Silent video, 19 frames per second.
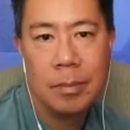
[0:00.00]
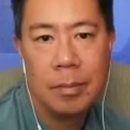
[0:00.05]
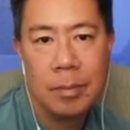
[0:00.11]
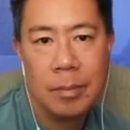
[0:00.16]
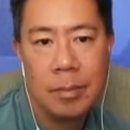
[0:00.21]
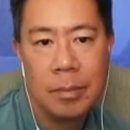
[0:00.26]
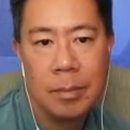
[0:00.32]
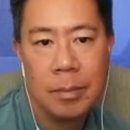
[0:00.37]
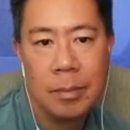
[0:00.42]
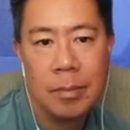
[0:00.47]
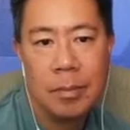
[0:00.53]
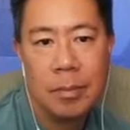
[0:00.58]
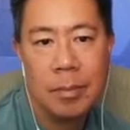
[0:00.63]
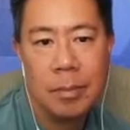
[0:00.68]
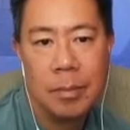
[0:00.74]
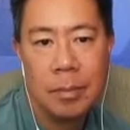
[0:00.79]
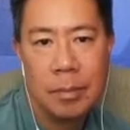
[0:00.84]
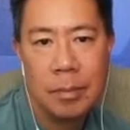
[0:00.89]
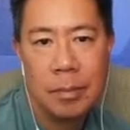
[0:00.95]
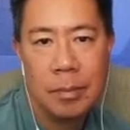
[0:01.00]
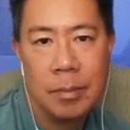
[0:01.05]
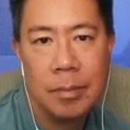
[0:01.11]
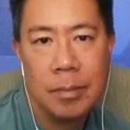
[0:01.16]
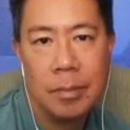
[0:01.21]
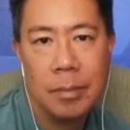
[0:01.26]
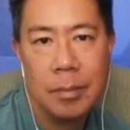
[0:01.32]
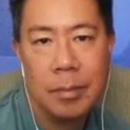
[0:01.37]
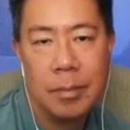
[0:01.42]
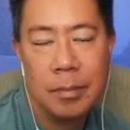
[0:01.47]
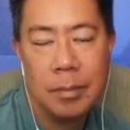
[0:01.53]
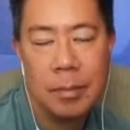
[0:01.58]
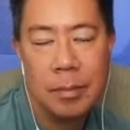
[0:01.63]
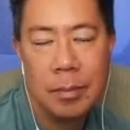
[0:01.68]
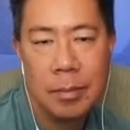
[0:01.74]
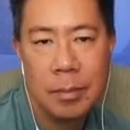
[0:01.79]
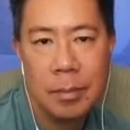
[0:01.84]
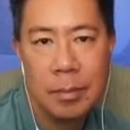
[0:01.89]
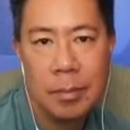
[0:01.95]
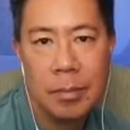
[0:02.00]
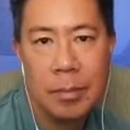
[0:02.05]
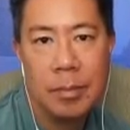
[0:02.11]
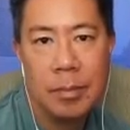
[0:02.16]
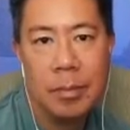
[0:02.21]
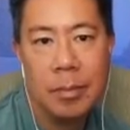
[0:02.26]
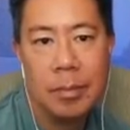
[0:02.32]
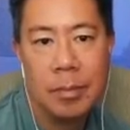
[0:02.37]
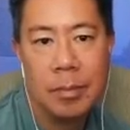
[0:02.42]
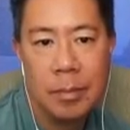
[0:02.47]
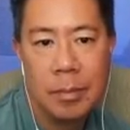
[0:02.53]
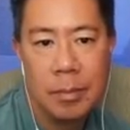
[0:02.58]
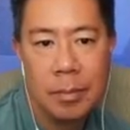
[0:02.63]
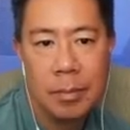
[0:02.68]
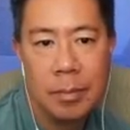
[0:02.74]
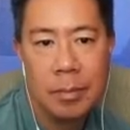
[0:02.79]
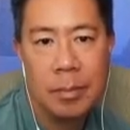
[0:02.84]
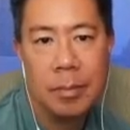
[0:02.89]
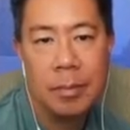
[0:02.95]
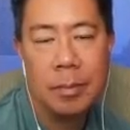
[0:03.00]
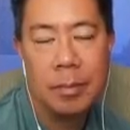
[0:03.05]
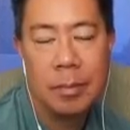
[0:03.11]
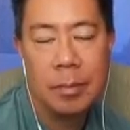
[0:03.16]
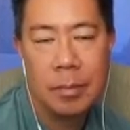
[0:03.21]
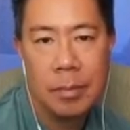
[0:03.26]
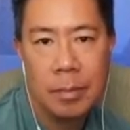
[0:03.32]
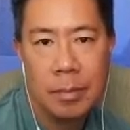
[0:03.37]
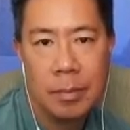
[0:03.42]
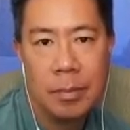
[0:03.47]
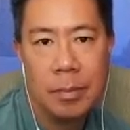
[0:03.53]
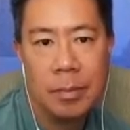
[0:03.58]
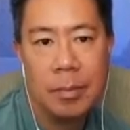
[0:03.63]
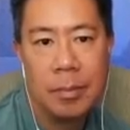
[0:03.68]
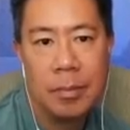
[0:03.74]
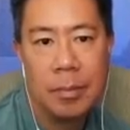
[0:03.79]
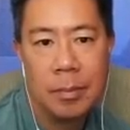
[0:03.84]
The person shown says nothing.